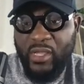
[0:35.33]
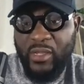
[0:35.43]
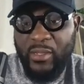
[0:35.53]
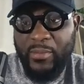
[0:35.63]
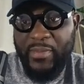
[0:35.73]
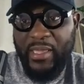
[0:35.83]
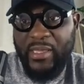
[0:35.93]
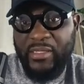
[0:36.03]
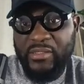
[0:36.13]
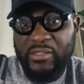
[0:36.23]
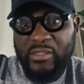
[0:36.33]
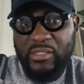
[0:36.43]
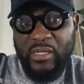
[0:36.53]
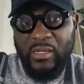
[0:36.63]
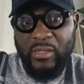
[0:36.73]
And
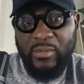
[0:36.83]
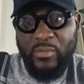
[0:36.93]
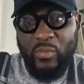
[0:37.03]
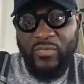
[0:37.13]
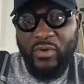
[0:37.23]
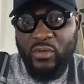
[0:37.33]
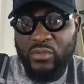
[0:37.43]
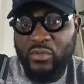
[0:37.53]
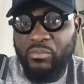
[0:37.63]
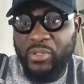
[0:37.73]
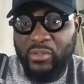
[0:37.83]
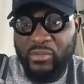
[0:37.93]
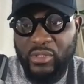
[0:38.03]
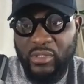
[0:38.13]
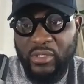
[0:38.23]
we've also
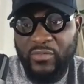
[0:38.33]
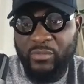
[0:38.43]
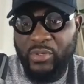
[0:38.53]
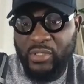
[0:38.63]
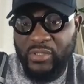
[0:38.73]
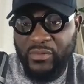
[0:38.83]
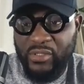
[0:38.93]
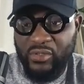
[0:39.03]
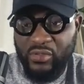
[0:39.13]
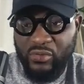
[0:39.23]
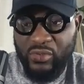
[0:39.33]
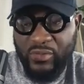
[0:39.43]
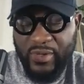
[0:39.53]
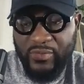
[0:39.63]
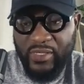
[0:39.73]
built a lot of productivity tools
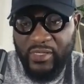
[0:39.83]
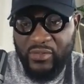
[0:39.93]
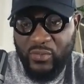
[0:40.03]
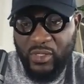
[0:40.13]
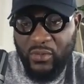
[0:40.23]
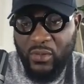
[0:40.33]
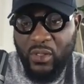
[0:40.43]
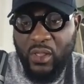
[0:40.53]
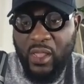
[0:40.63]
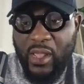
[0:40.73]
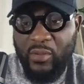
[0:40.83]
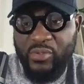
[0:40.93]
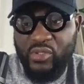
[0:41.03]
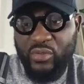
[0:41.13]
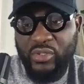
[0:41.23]
around that as well. I'll be
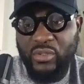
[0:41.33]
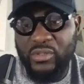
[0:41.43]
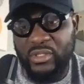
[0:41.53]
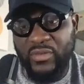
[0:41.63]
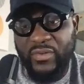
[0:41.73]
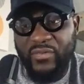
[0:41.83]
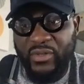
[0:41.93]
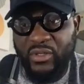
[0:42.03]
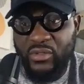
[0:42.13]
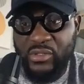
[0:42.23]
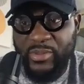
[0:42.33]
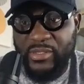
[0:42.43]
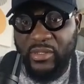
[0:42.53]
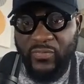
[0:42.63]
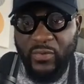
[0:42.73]
showing those in different videos, but
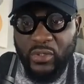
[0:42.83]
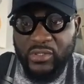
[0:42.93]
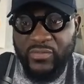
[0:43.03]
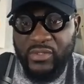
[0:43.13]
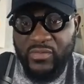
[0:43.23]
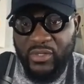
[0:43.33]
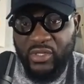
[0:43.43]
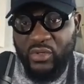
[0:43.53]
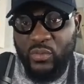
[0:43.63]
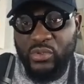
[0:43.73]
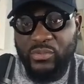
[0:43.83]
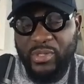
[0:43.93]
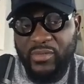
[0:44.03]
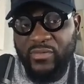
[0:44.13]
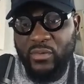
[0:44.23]
the focus of this video would
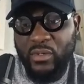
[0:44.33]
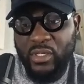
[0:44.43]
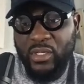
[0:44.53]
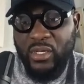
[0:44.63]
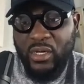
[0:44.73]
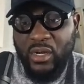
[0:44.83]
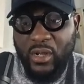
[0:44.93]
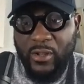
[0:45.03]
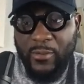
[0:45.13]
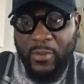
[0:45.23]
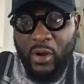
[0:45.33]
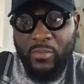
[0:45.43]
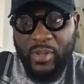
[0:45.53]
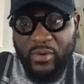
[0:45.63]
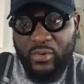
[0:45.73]
be for our
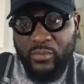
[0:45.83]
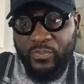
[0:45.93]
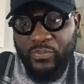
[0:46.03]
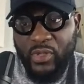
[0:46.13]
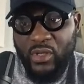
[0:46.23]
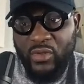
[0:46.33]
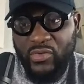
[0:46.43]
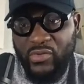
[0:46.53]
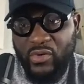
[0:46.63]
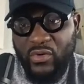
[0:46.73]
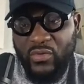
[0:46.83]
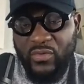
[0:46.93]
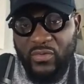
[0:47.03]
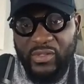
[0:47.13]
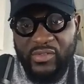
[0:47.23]
payroll. So
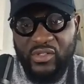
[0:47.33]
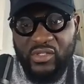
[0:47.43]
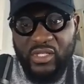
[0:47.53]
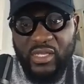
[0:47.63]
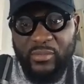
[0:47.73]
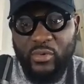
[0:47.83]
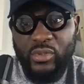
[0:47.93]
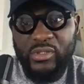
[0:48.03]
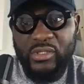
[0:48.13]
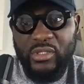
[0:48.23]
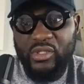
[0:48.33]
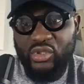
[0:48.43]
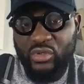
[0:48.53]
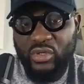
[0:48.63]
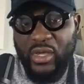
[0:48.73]
essentially, I'm going to
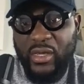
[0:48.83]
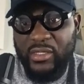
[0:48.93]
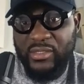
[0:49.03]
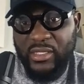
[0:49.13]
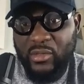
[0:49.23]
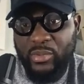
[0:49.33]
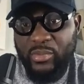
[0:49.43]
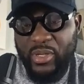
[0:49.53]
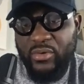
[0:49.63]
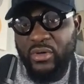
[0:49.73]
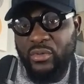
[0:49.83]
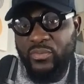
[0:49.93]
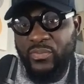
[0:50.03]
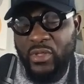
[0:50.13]
show you how to set up a payroll.